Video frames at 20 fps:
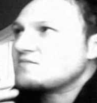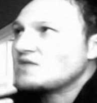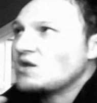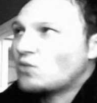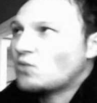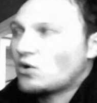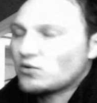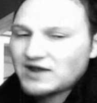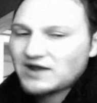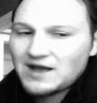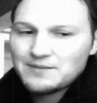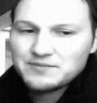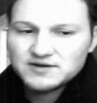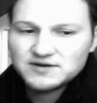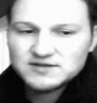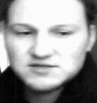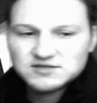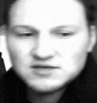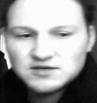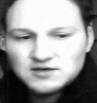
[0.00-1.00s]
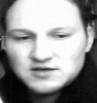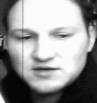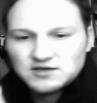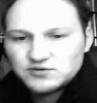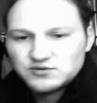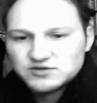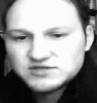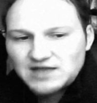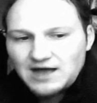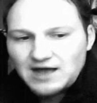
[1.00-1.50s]
what would happen is
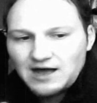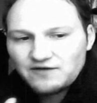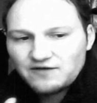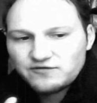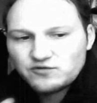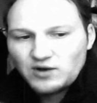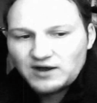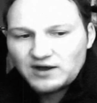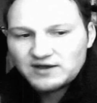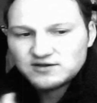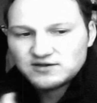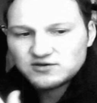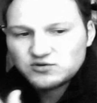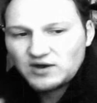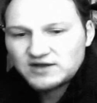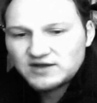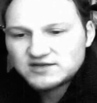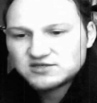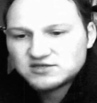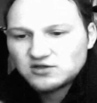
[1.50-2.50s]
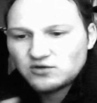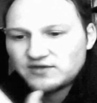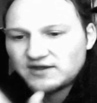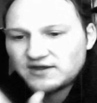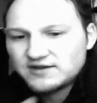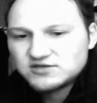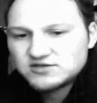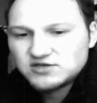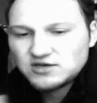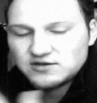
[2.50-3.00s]
you would start off quite slow.
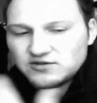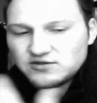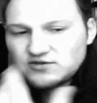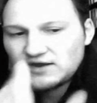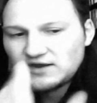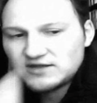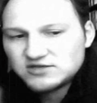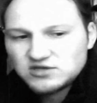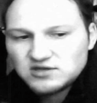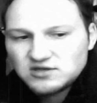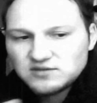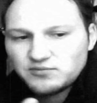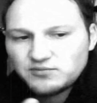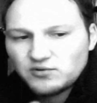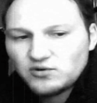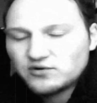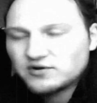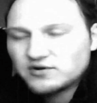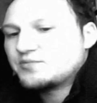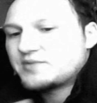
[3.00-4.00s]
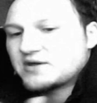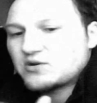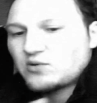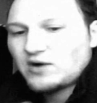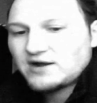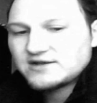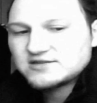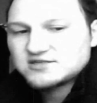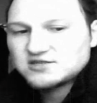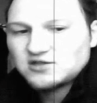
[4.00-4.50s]
The energy in the board would be
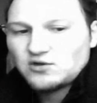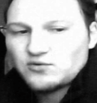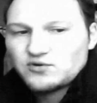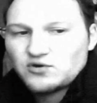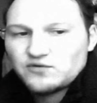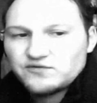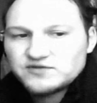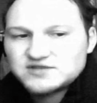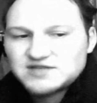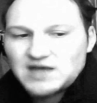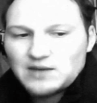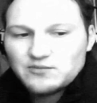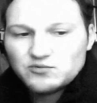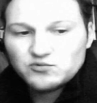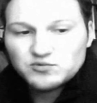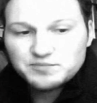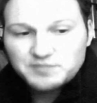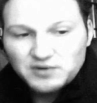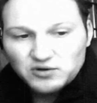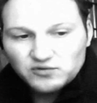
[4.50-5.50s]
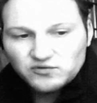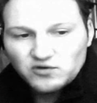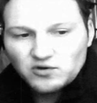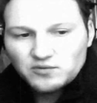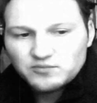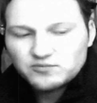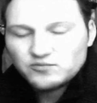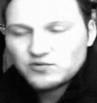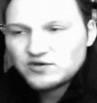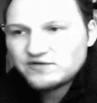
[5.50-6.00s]
quite slow, and over time it would build
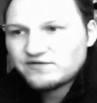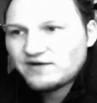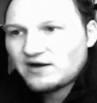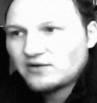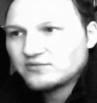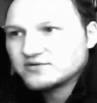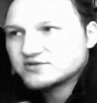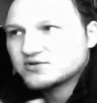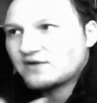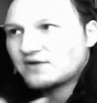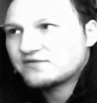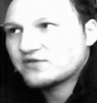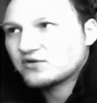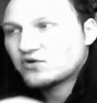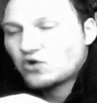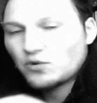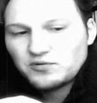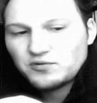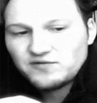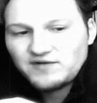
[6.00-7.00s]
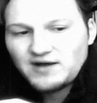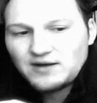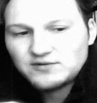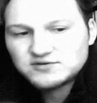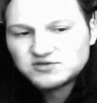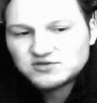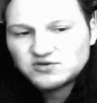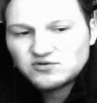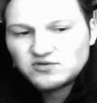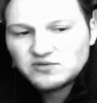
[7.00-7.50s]
up. We found so after a couple of
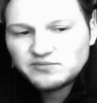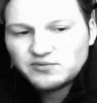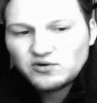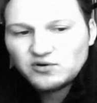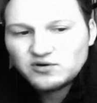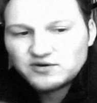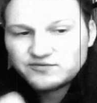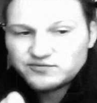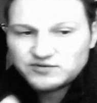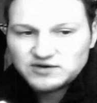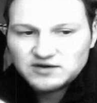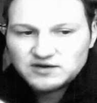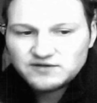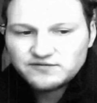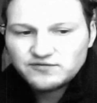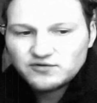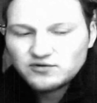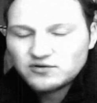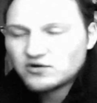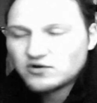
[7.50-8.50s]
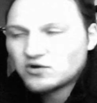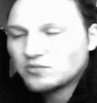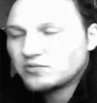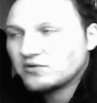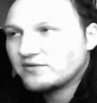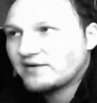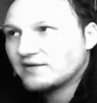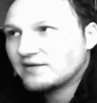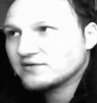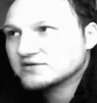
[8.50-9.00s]
hours of doing the board, if we did it for a
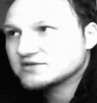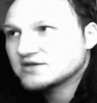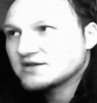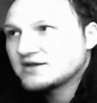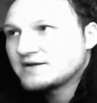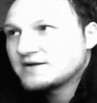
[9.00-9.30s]
couple of hours,